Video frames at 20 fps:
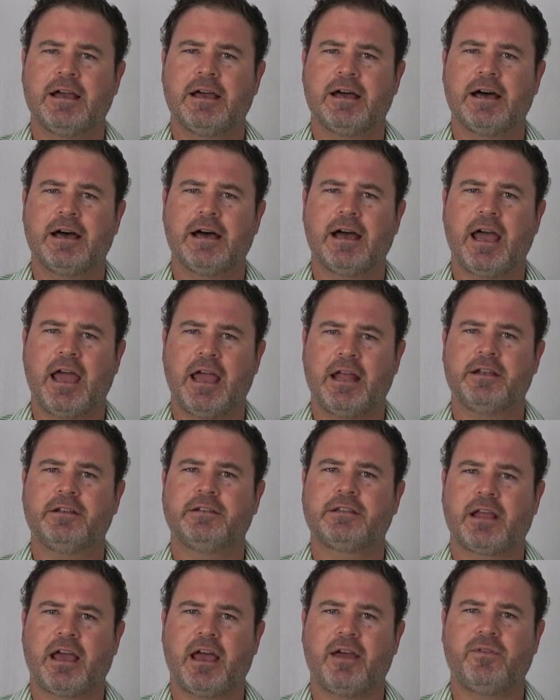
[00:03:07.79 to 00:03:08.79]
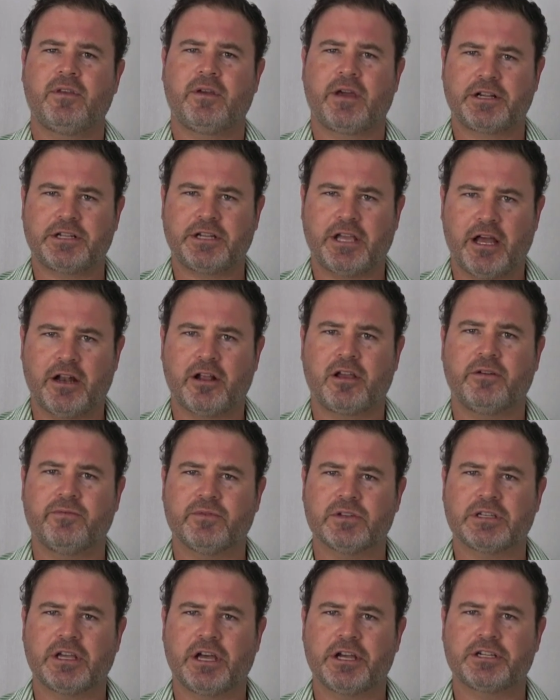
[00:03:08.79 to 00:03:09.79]
And have you actually had a
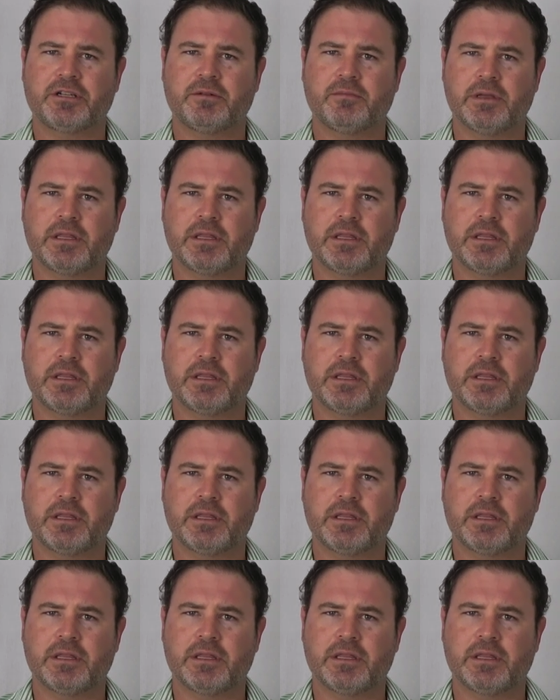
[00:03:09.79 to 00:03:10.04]
conversation